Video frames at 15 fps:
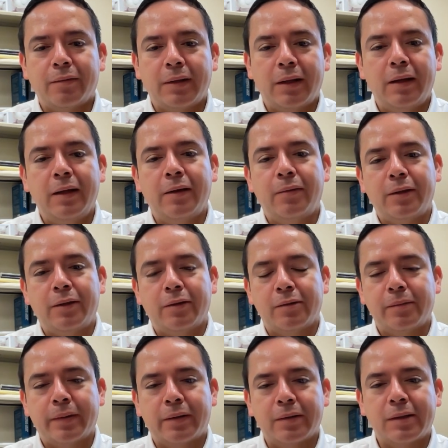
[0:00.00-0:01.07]
of the liquid just
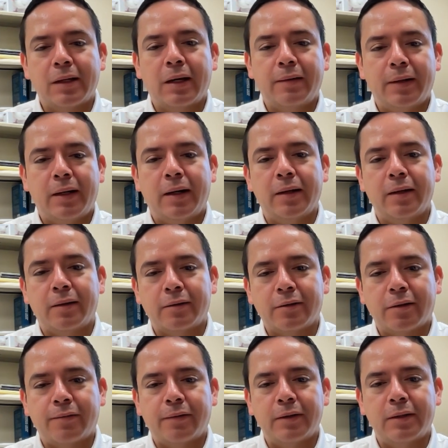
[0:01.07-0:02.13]
because they have a higher
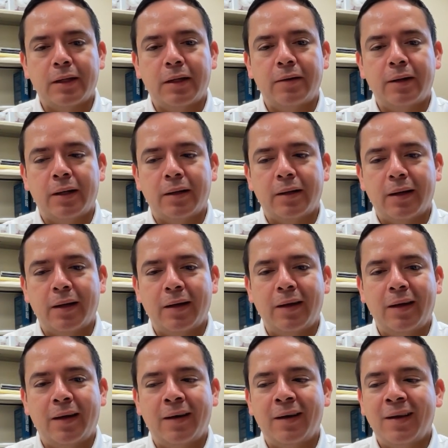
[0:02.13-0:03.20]
surface area.
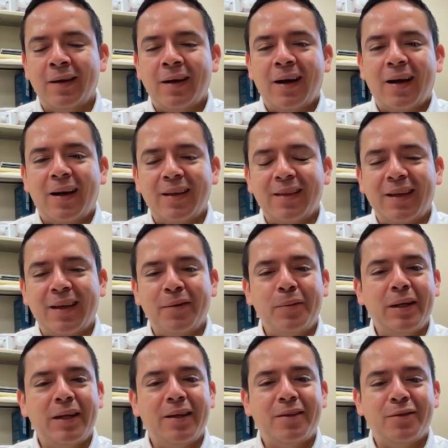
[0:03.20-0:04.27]
And then we
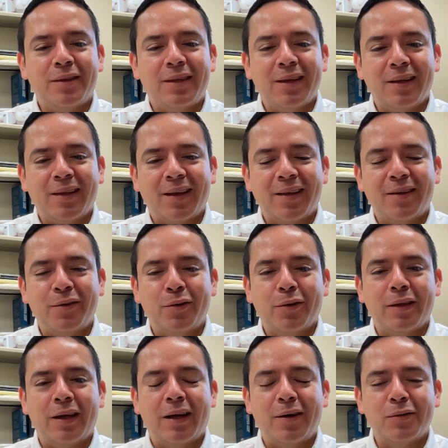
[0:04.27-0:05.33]
need to think that
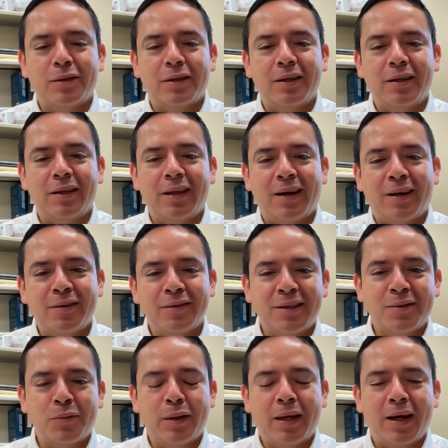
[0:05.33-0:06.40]
the houses
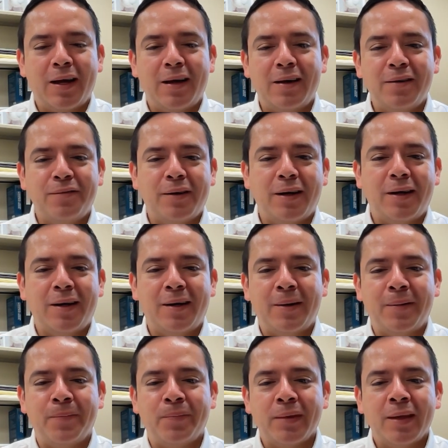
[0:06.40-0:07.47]
we have
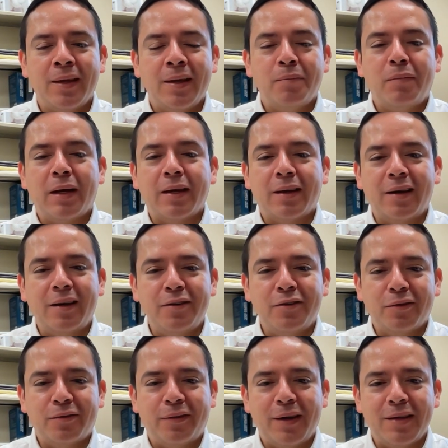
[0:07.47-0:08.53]

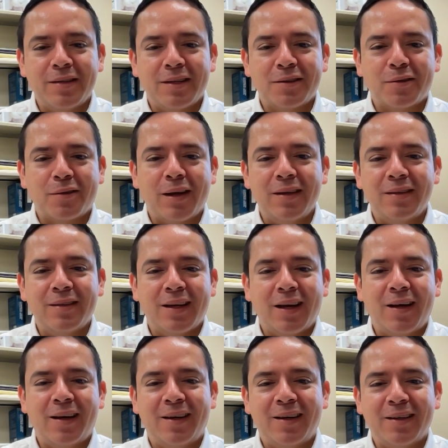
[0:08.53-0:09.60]
migration fences, right?
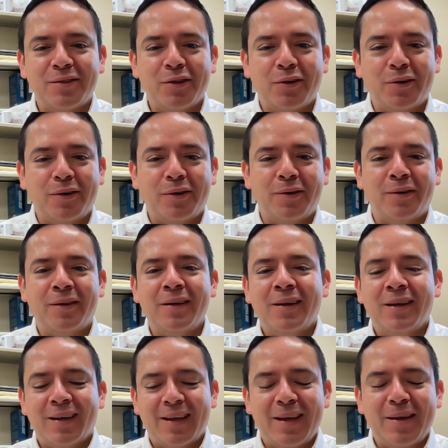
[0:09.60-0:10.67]
So
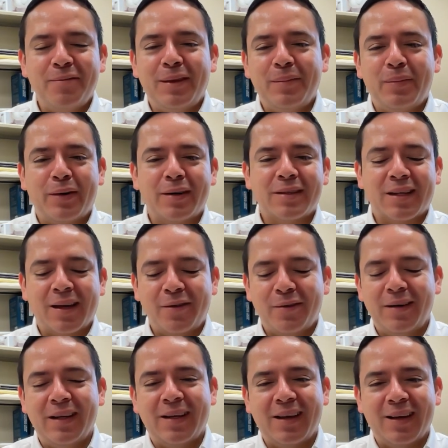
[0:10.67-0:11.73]
if the birds can
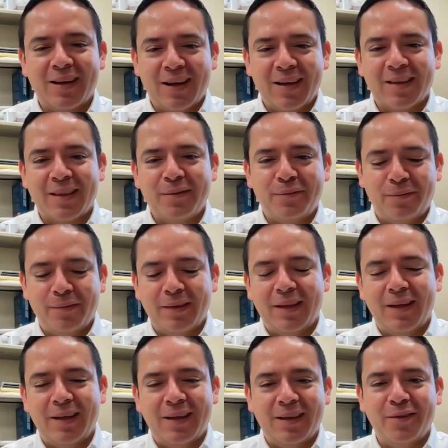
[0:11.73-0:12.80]
only get like the
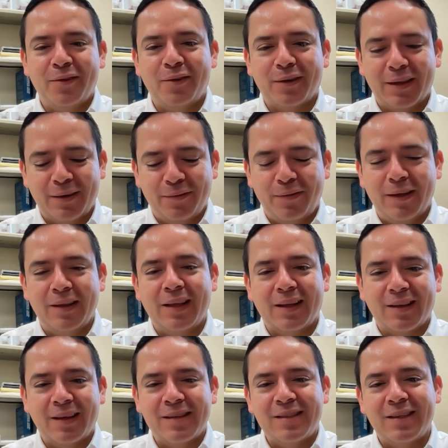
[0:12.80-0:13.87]
feed that
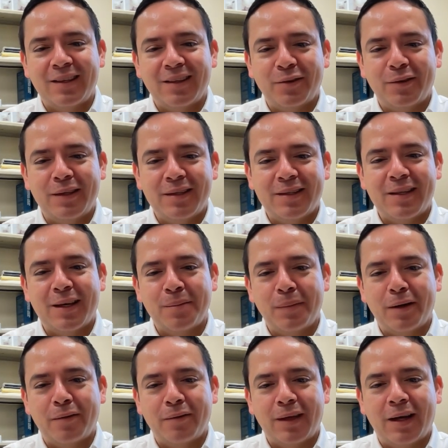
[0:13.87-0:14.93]
gets into this
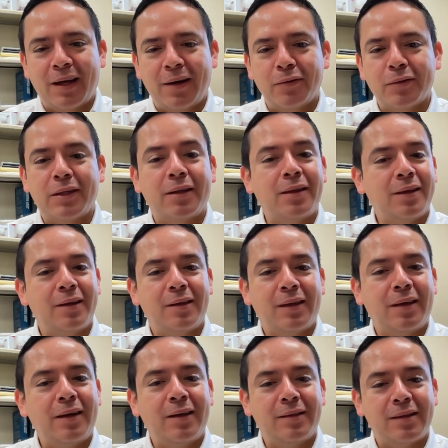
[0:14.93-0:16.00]
segment of the house, and
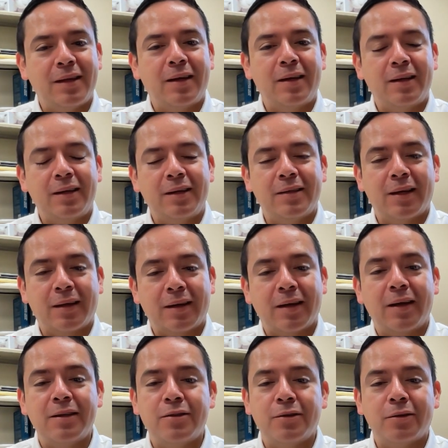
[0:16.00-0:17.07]
is there any
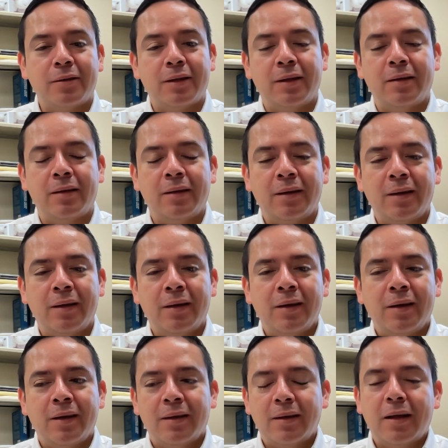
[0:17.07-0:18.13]
segregation, then
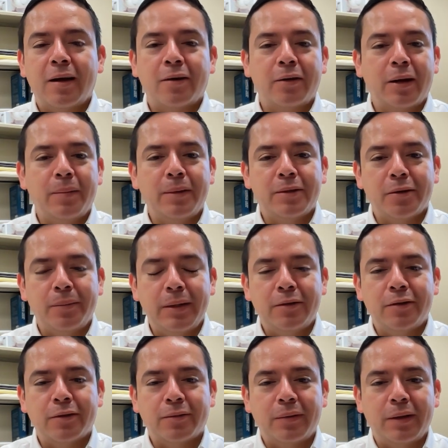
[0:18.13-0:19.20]
there are going to be some
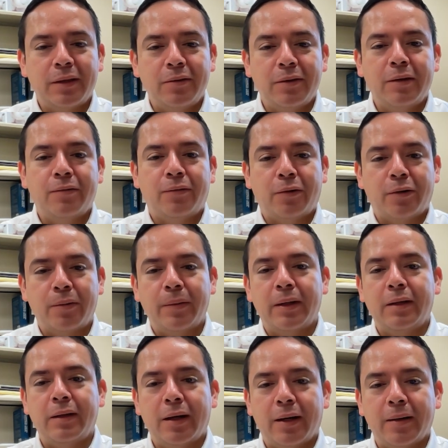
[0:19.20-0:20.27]
issues with uniformity.
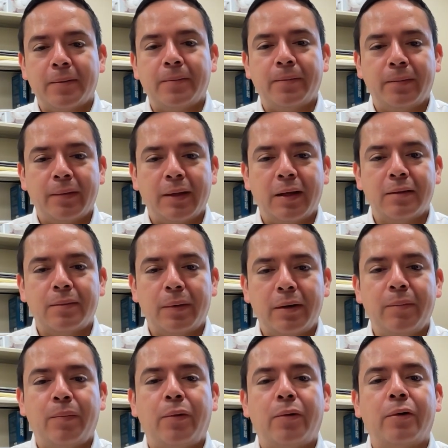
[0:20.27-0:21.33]
Yeah, that's very
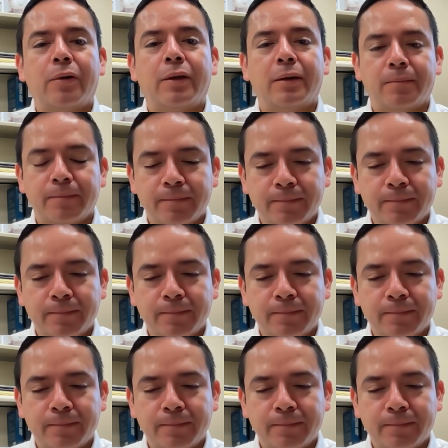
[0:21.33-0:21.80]
important.